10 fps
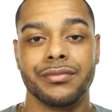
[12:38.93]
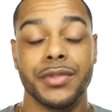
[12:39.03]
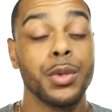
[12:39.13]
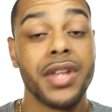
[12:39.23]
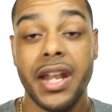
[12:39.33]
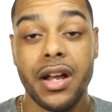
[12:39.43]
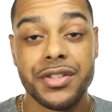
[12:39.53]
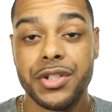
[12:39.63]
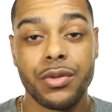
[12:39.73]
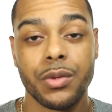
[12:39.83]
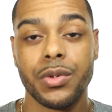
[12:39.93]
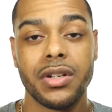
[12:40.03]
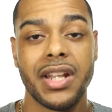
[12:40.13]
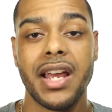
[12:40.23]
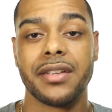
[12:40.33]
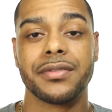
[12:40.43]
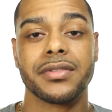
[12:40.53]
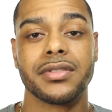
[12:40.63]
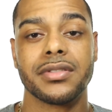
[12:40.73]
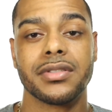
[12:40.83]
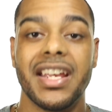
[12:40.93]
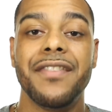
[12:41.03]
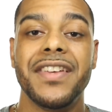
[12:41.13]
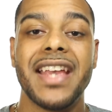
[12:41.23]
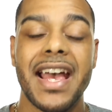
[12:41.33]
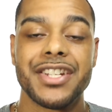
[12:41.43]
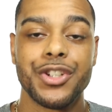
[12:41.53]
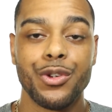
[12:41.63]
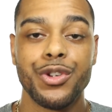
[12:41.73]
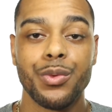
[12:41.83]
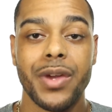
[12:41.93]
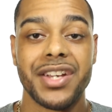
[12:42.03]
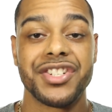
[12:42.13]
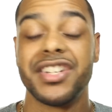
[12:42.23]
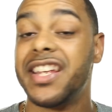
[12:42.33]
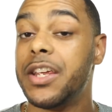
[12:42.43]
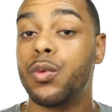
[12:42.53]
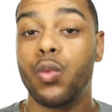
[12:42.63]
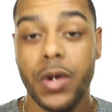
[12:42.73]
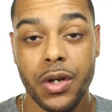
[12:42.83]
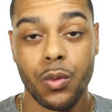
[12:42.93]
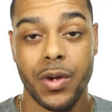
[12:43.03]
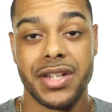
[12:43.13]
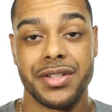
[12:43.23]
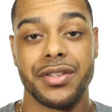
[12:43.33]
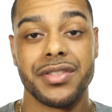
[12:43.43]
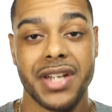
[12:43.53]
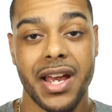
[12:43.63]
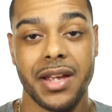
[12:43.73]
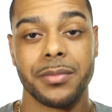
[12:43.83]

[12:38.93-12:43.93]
Do that also in real life. If he has no direction, he will waste your time.